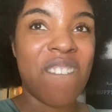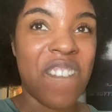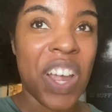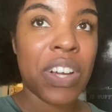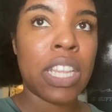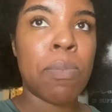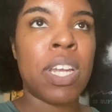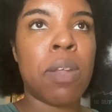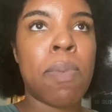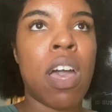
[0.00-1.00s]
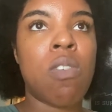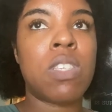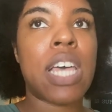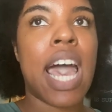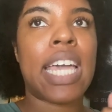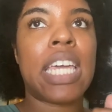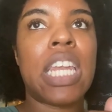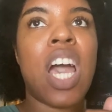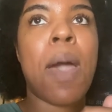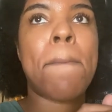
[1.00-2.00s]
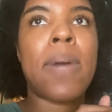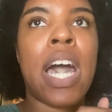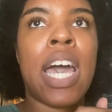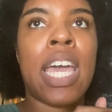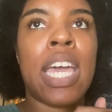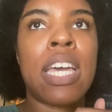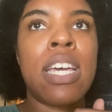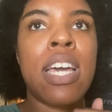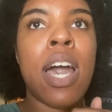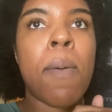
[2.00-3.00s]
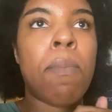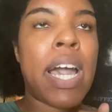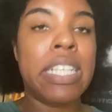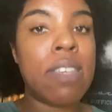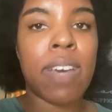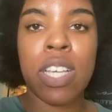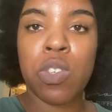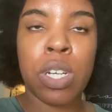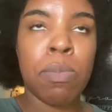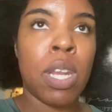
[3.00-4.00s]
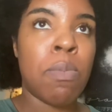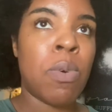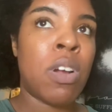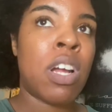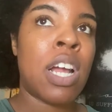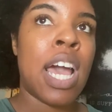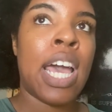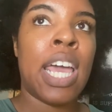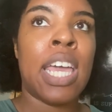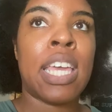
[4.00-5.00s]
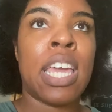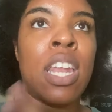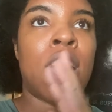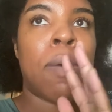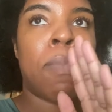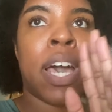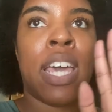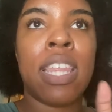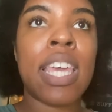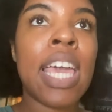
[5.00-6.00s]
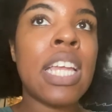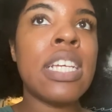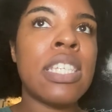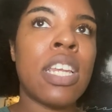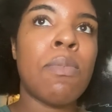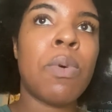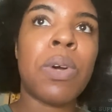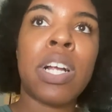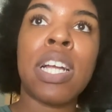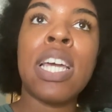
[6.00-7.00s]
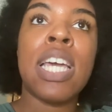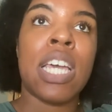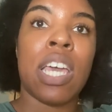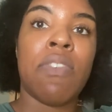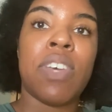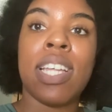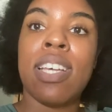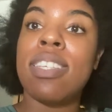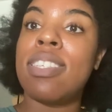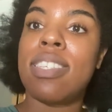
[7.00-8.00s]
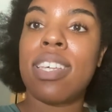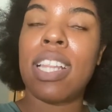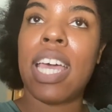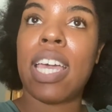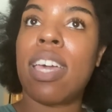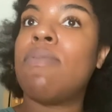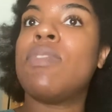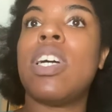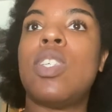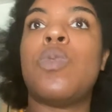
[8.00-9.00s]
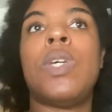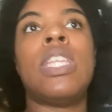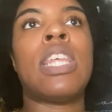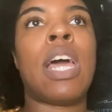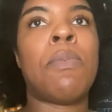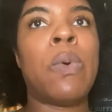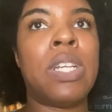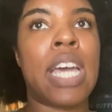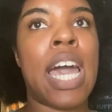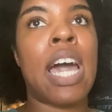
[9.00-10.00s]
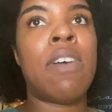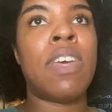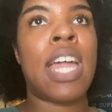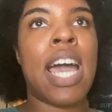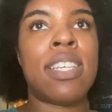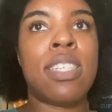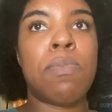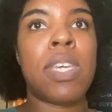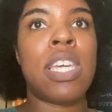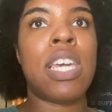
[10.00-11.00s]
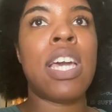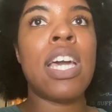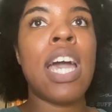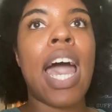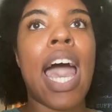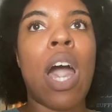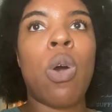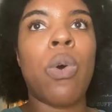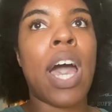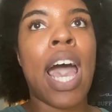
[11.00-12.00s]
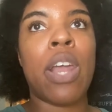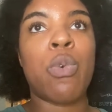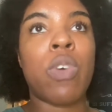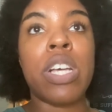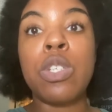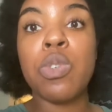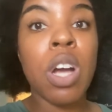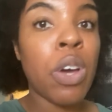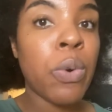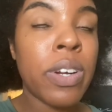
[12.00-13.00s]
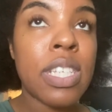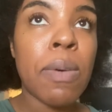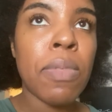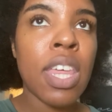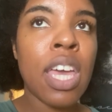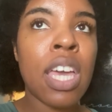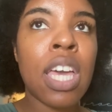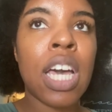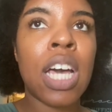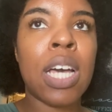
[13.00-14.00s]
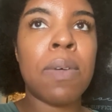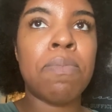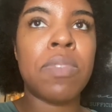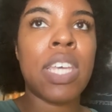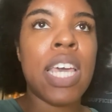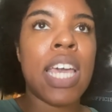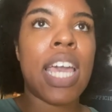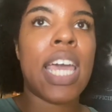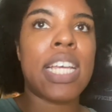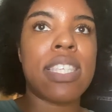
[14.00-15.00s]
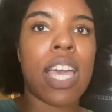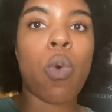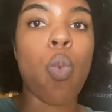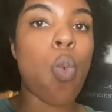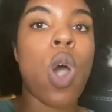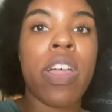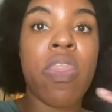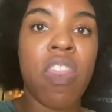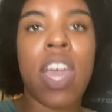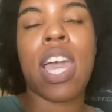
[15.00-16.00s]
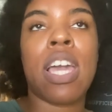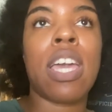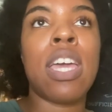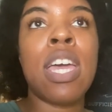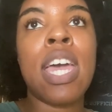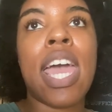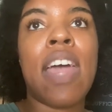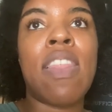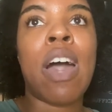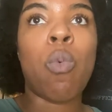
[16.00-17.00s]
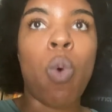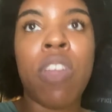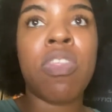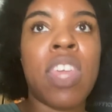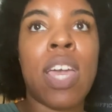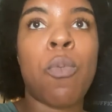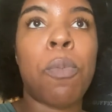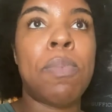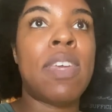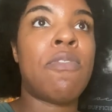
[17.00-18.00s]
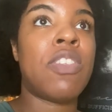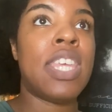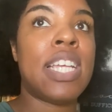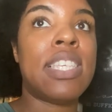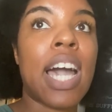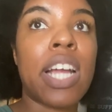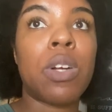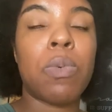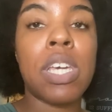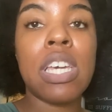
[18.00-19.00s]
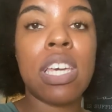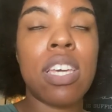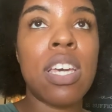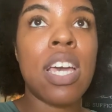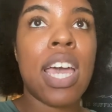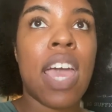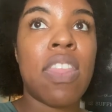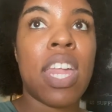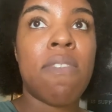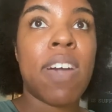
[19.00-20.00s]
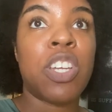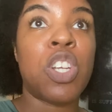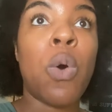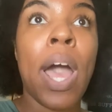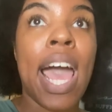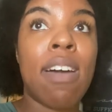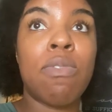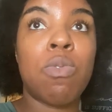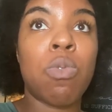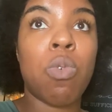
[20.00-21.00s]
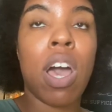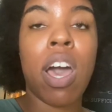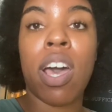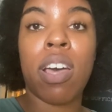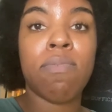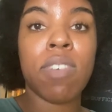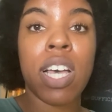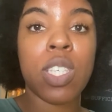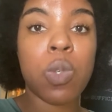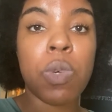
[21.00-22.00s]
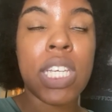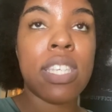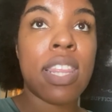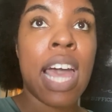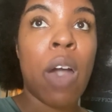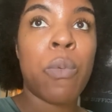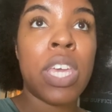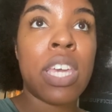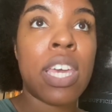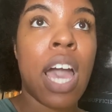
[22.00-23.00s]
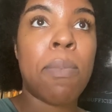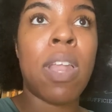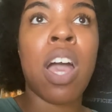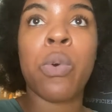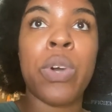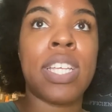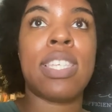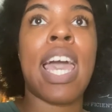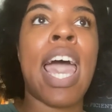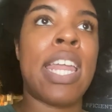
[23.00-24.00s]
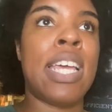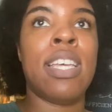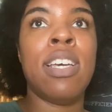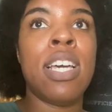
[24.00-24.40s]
amount. I cannot buy pints of ice cream anymore. I cannot buy the candies anymore. If it is like a sweet that I'm going to have, it has to be out at a restaurant or something. And it's like one thing, and that one thing will be for the entire week. And then if I don't have a sweet that week, I'm not going to add it